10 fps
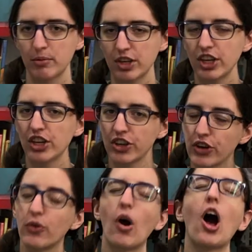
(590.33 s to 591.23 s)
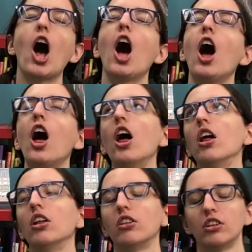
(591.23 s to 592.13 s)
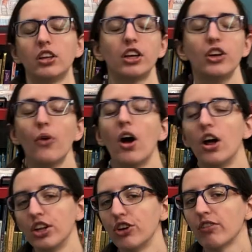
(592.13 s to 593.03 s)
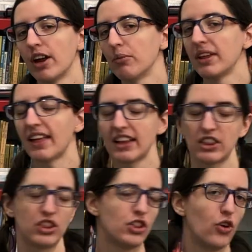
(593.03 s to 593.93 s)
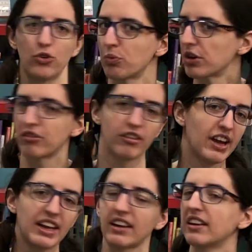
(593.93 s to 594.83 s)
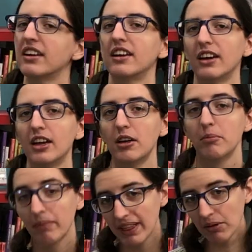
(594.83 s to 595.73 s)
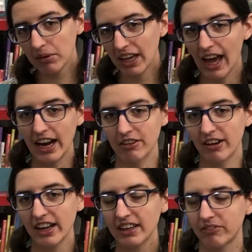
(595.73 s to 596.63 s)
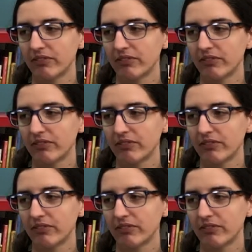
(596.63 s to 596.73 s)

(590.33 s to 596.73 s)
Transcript: sure you knew all, you all knew right away that those weren't right. But then we got it right